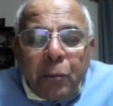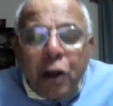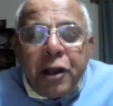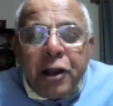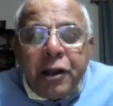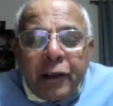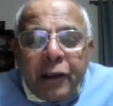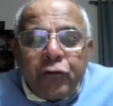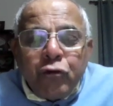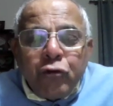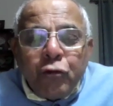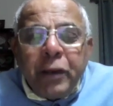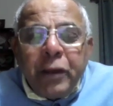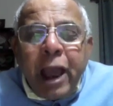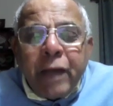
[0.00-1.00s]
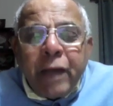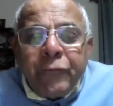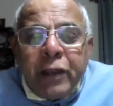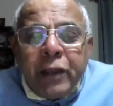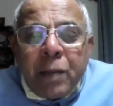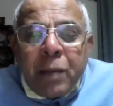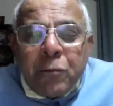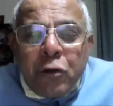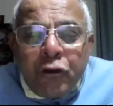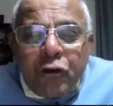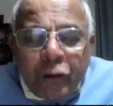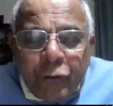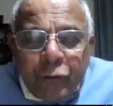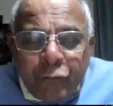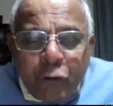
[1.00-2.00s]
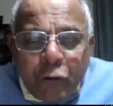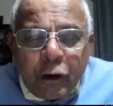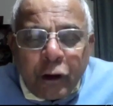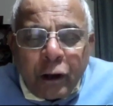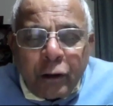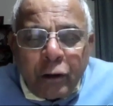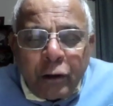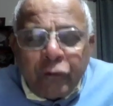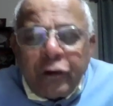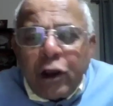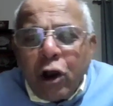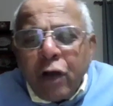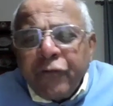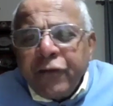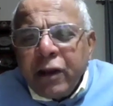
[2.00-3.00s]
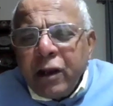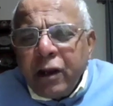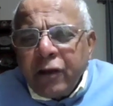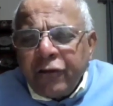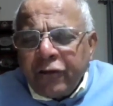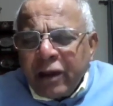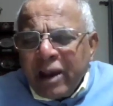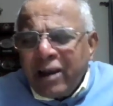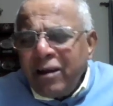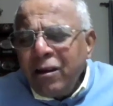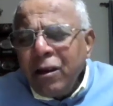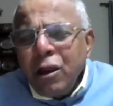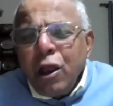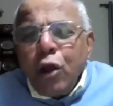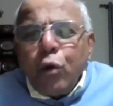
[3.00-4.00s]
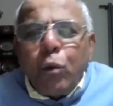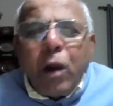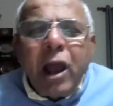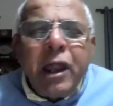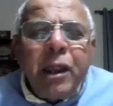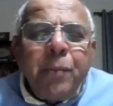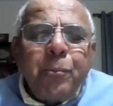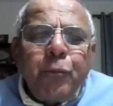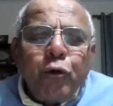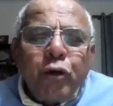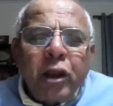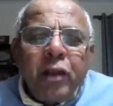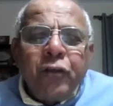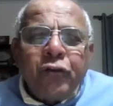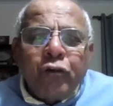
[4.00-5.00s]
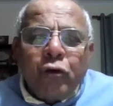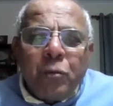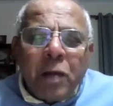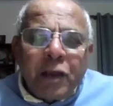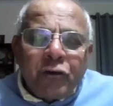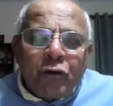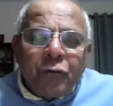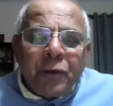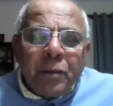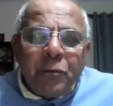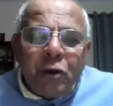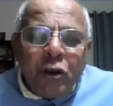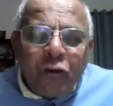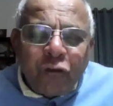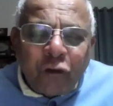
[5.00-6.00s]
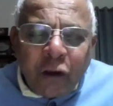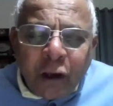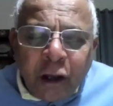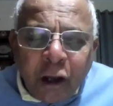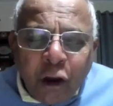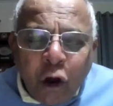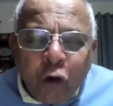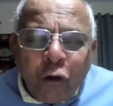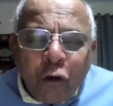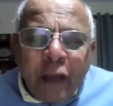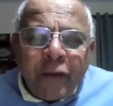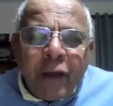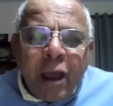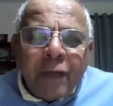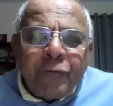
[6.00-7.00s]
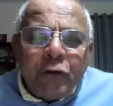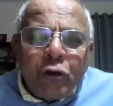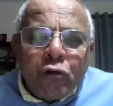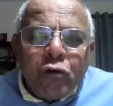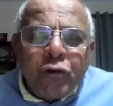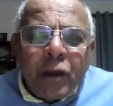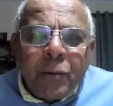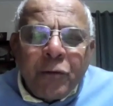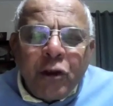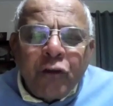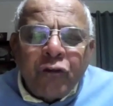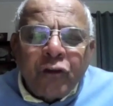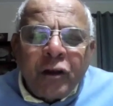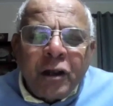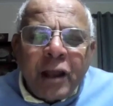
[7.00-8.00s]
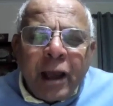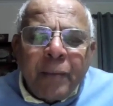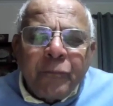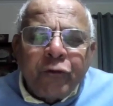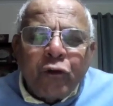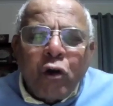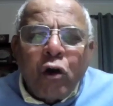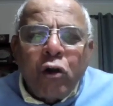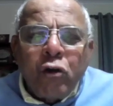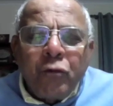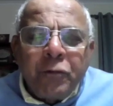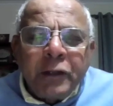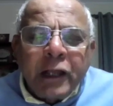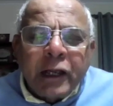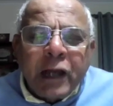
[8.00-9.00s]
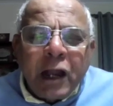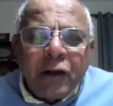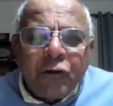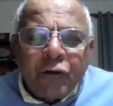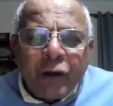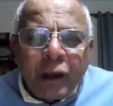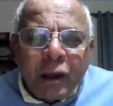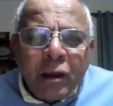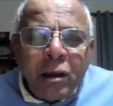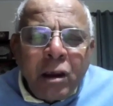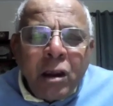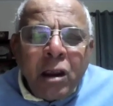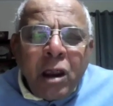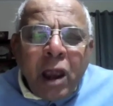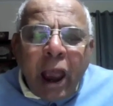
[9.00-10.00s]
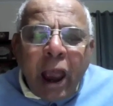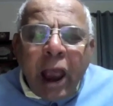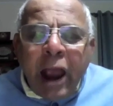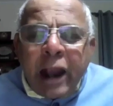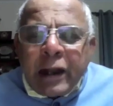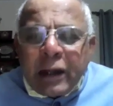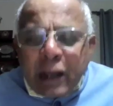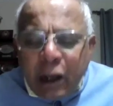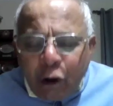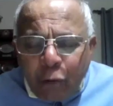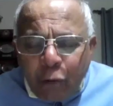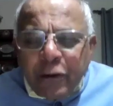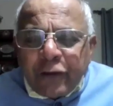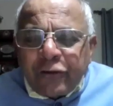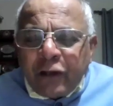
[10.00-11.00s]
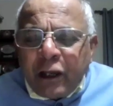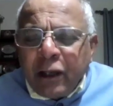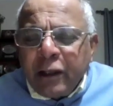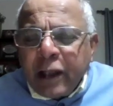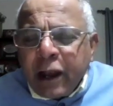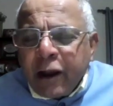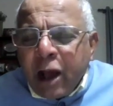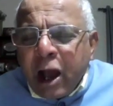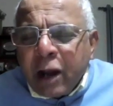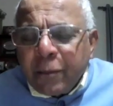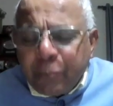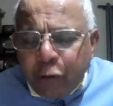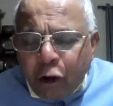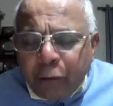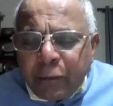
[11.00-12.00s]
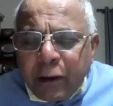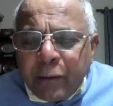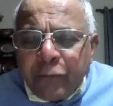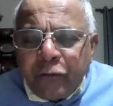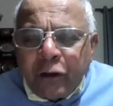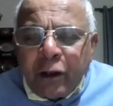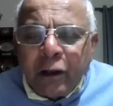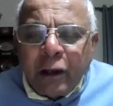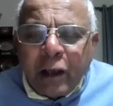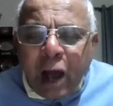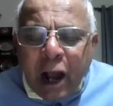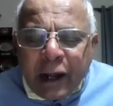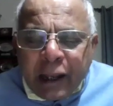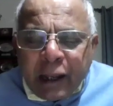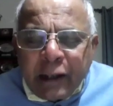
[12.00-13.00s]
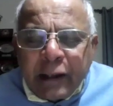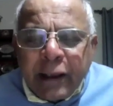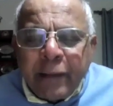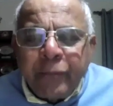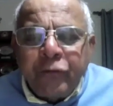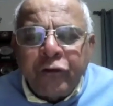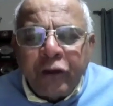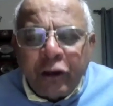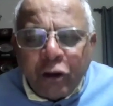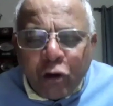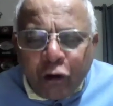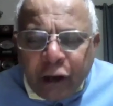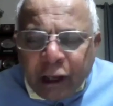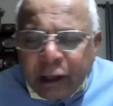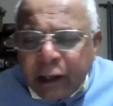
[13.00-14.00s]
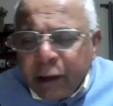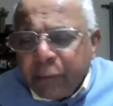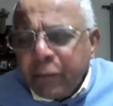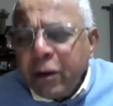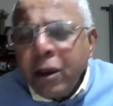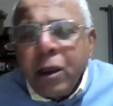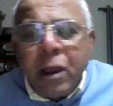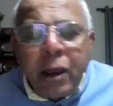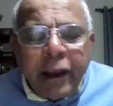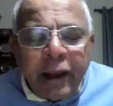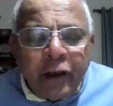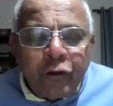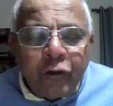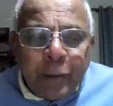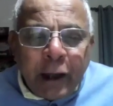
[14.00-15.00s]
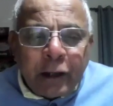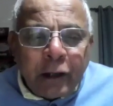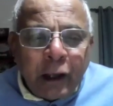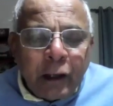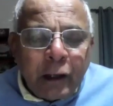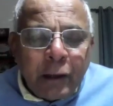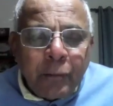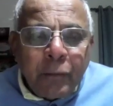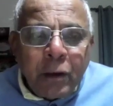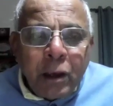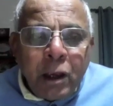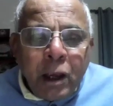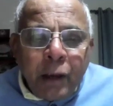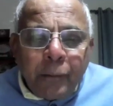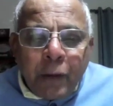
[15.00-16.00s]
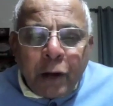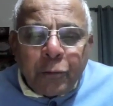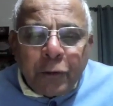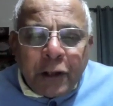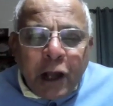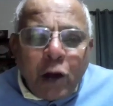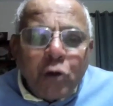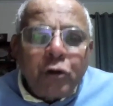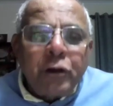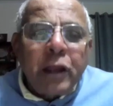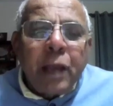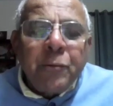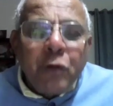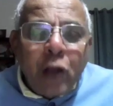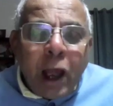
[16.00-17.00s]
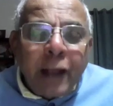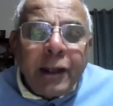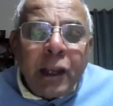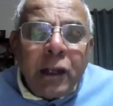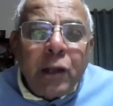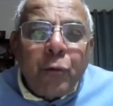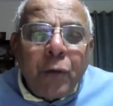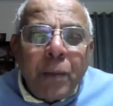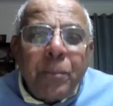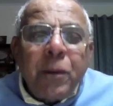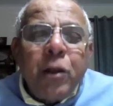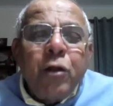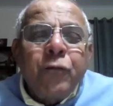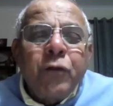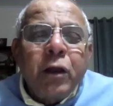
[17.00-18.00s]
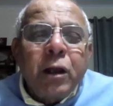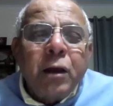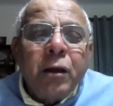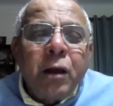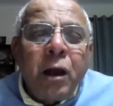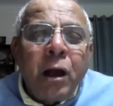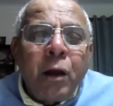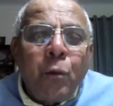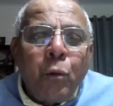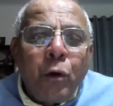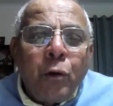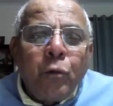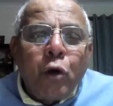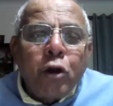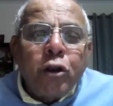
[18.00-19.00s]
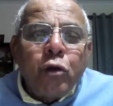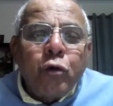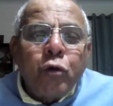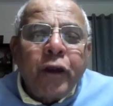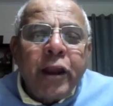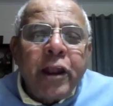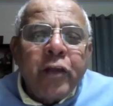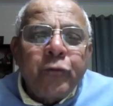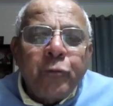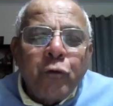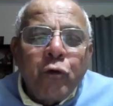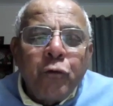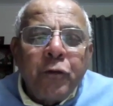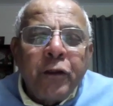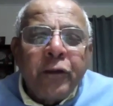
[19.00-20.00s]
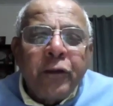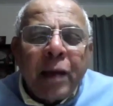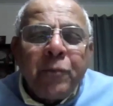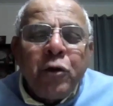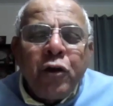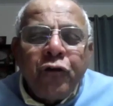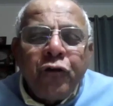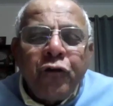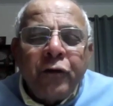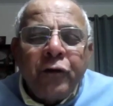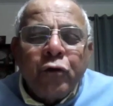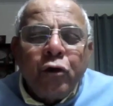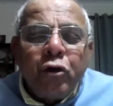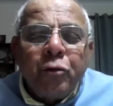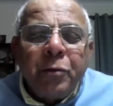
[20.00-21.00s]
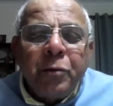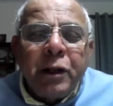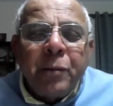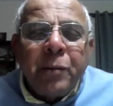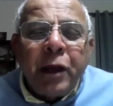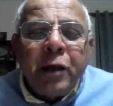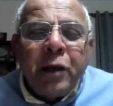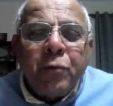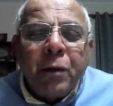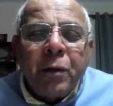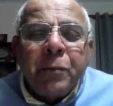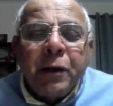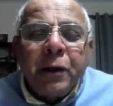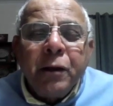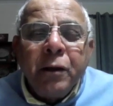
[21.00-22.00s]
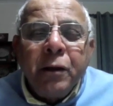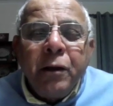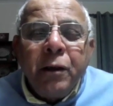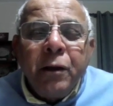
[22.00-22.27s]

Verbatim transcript: Point is, do we have the ammunition for it? You see, often it's said, why put in so much of ammunition and have huge ammunition dumps all over the country? And obviously, there are problems in guarding them, securing them, inspecting them. But without, I mean, I think the weapon of the, what Ukraine has proved is ammunition is going to be the main weapon.